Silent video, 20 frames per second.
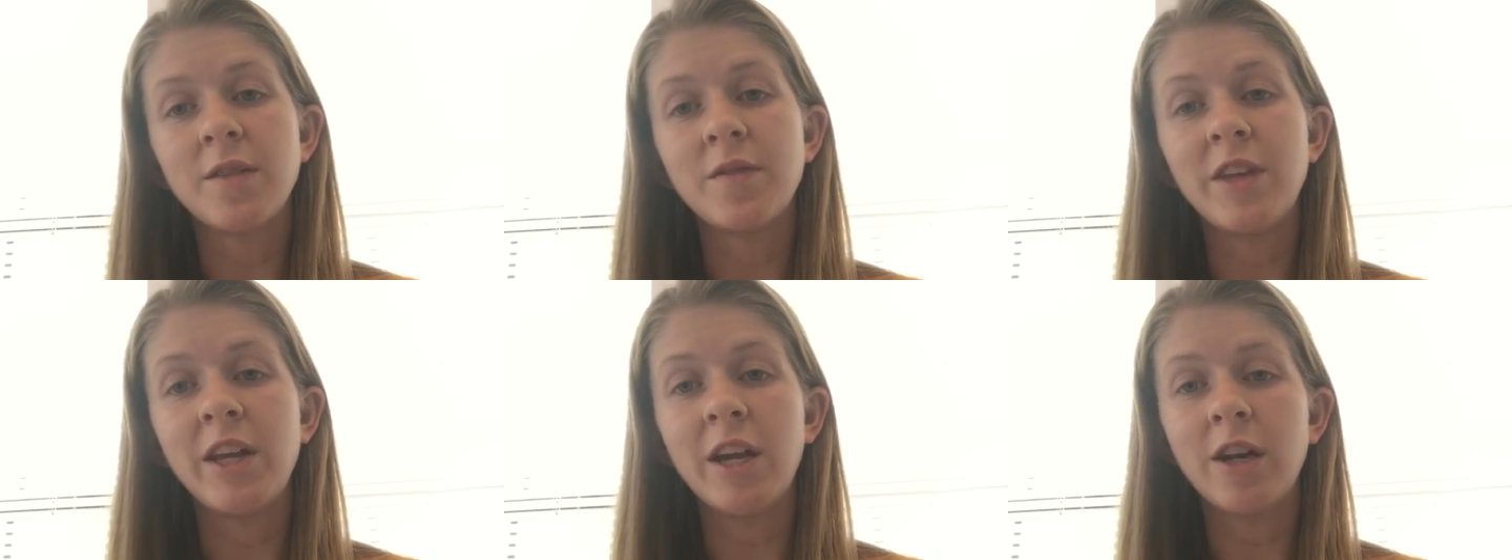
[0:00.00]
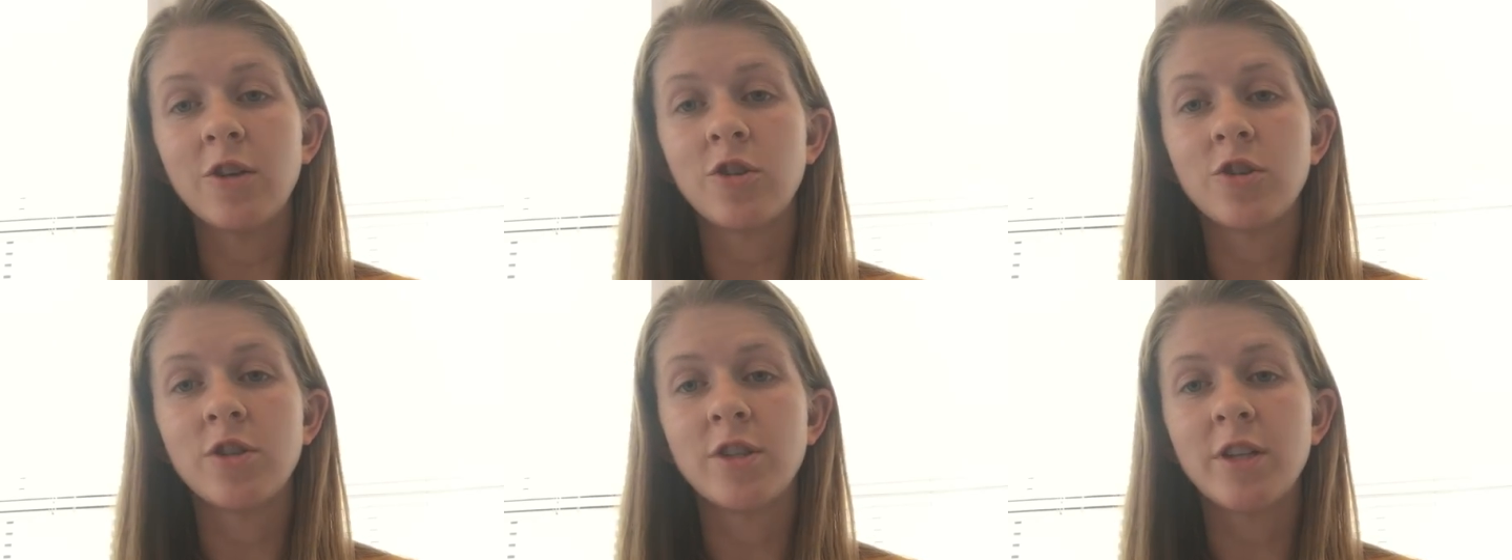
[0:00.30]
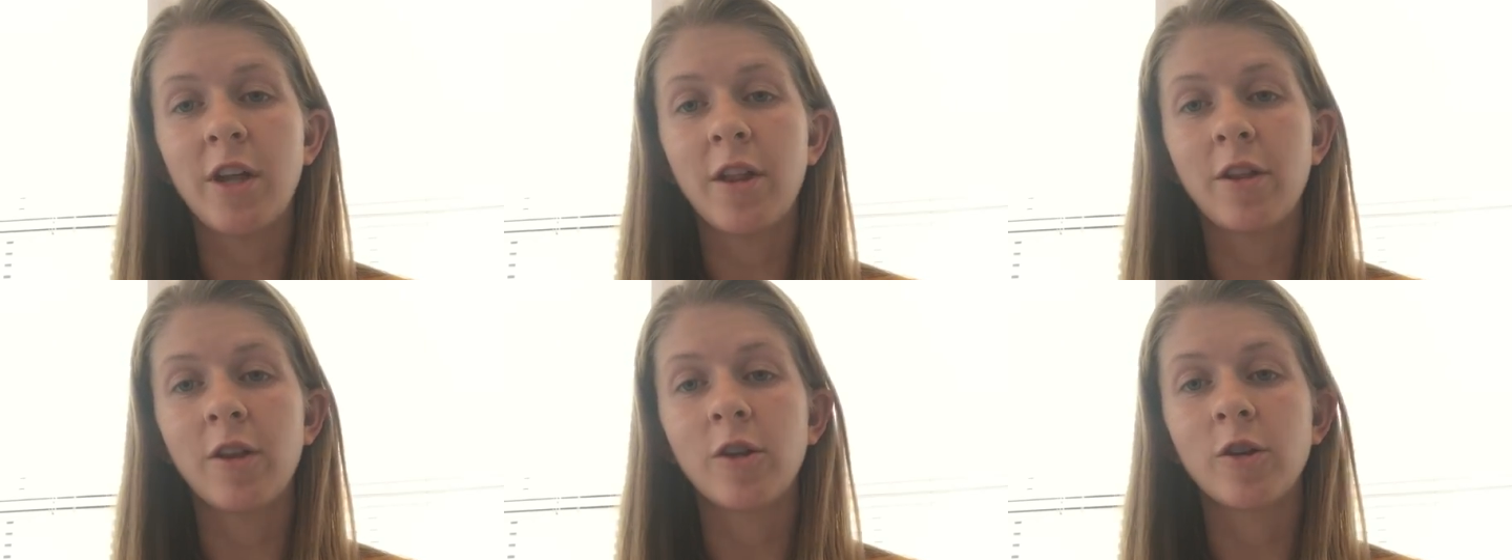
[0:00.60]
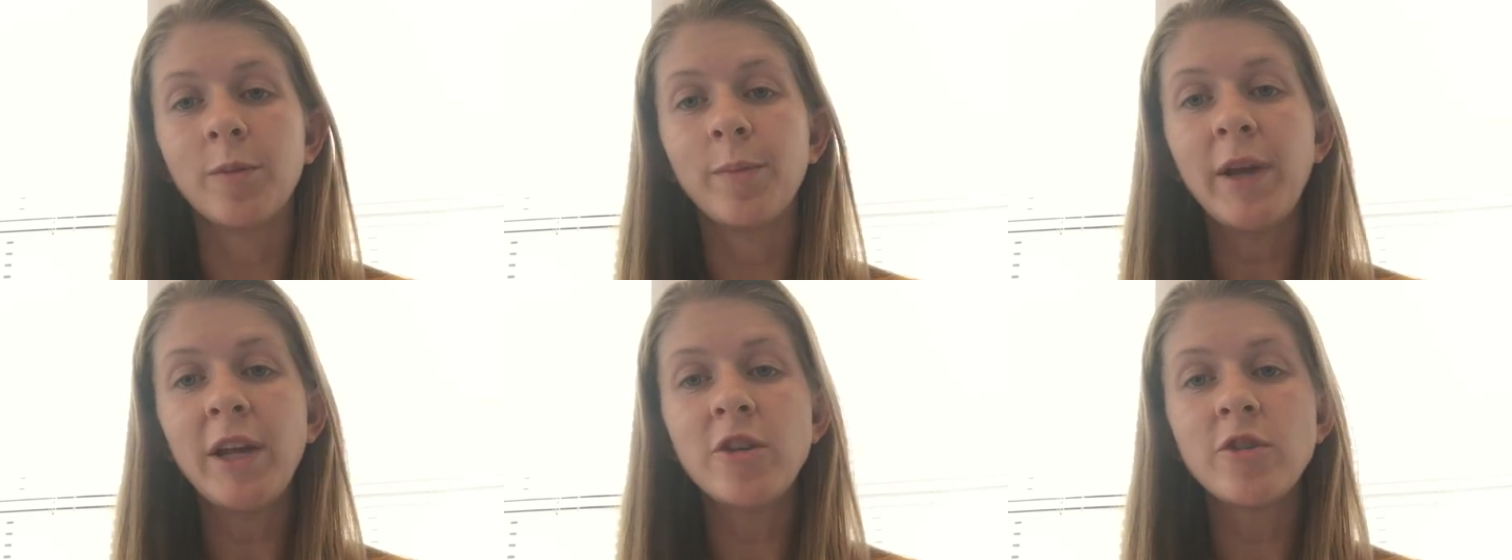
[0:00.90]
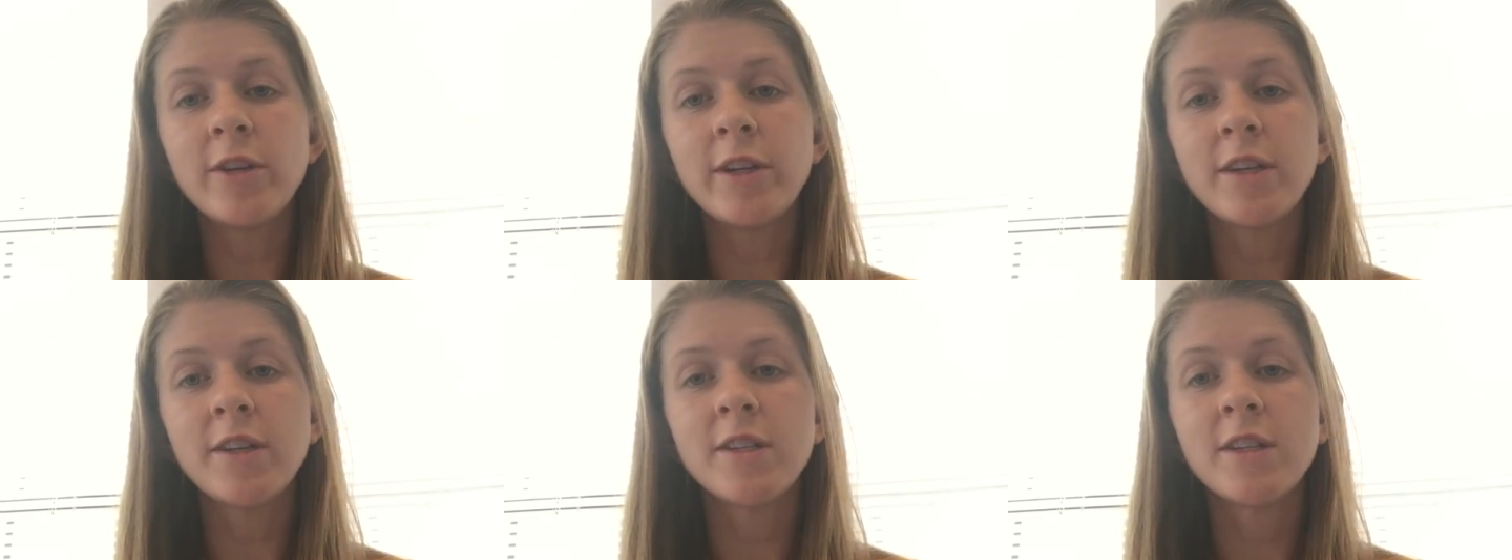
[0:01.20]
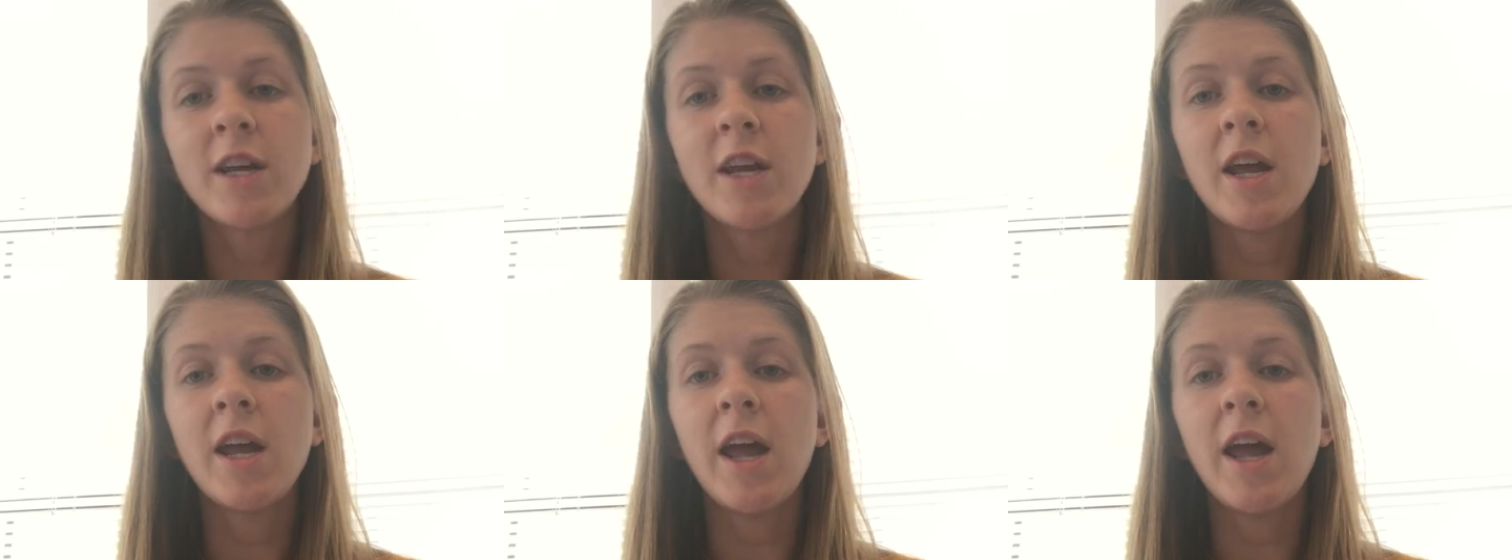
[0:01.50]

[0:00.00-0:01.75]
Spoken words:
of the extracellular matrix